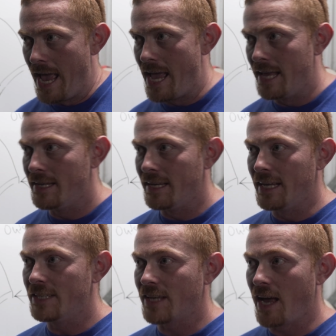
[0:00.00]
And
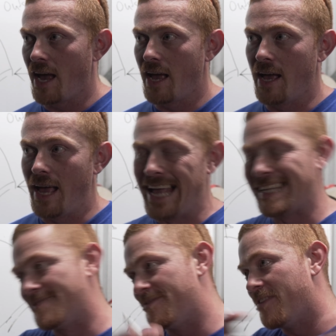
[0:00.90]
it's
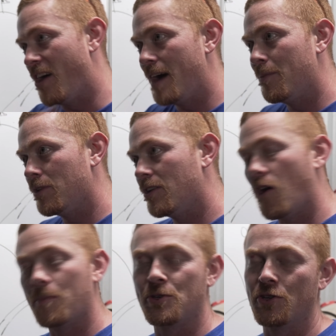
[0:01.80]
as viable an
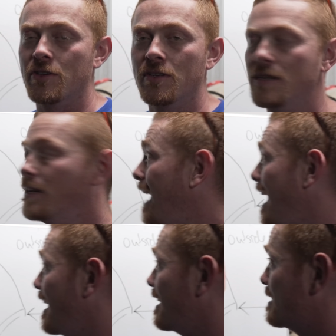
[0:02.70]
option
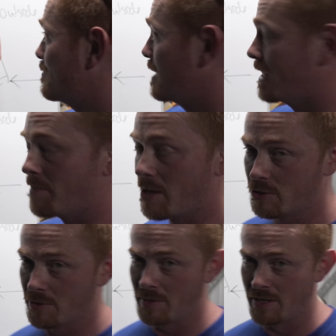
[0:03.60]
as being the man on
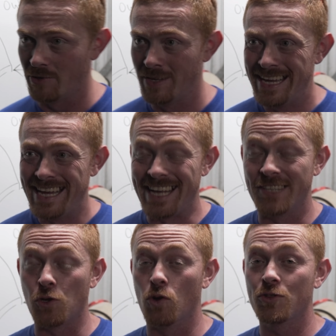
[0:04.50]
top of the hill.
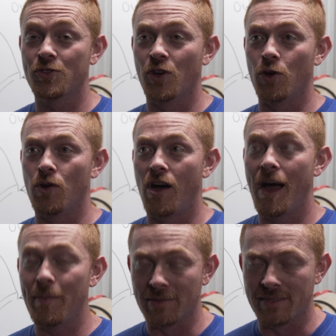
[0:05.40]
It's also,
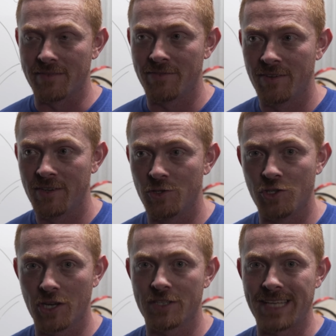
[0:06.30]
I believe,
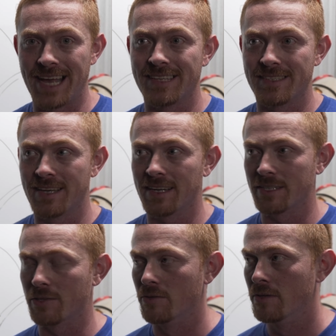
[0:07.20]
just as
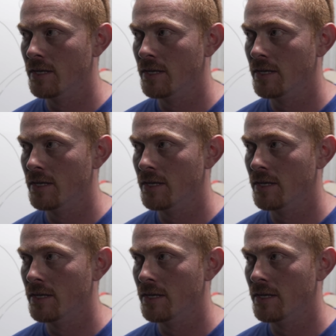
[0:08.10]
technical.